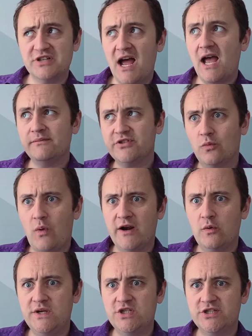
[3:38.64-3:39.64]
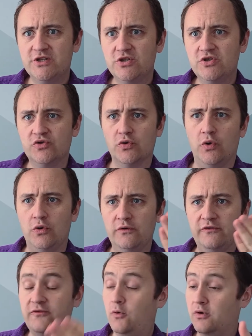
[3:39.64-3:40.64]
time, so why don't we just control
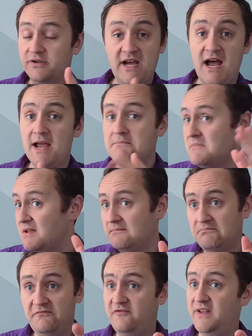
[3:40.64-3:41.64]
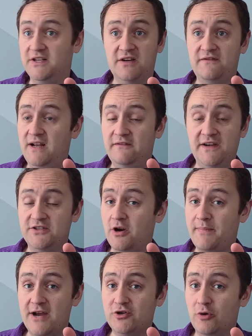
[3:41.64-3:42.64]
for time and fix our
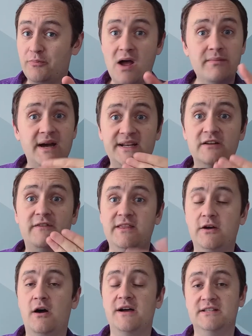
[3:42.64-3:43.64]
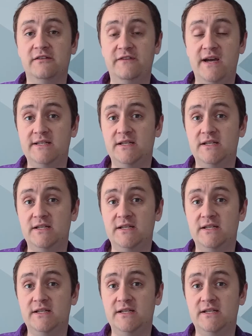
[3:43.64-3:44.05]
backdoor problem, identify the causal effect